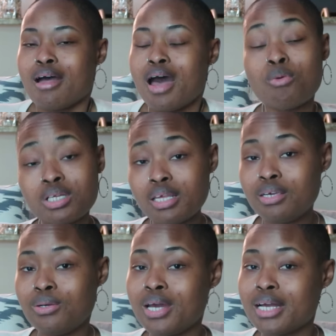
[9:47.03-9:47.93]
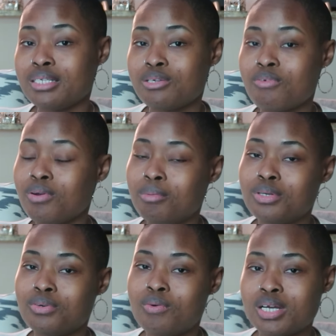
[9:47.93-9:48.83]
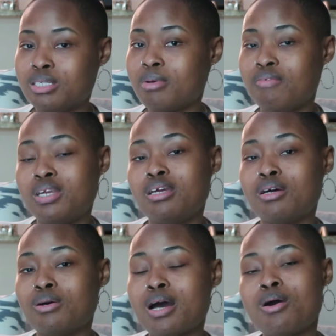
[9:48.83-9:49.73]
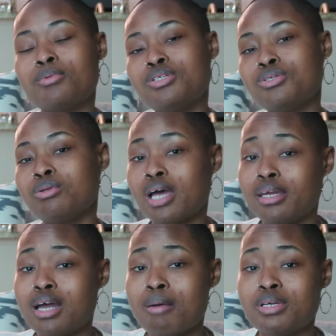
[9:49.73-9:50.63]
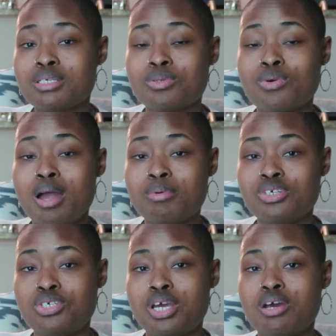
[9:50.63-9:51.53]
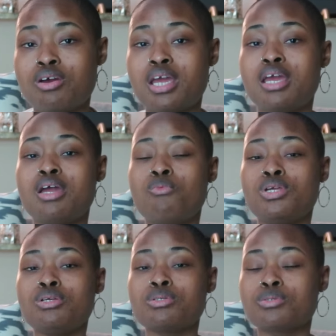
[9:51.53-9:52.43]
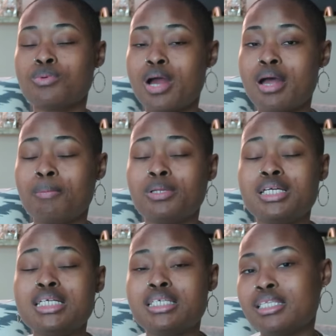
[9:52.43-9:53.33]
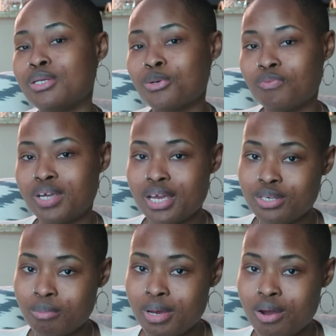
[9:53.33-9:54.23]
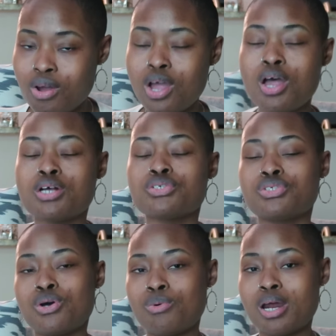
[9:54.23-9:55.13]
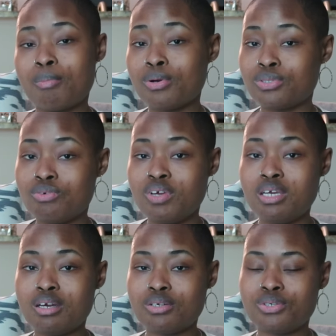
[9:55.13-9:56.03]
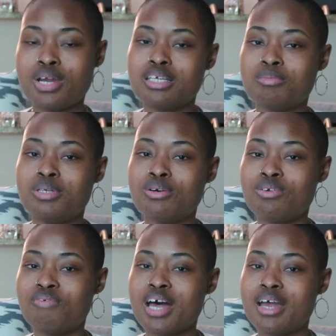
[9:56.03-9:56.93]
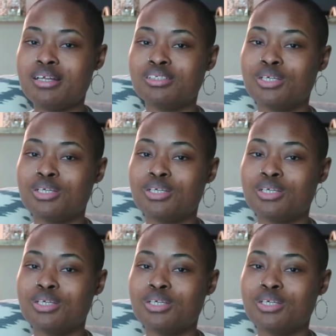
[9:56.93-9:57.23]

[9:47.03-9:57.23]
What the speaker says: I want to thank you guys so very much for watching my video. I hope that you like, comment, subscribe, and share. And when you subscribe, please hit the notification bell so when I post the videos, you guys be notified.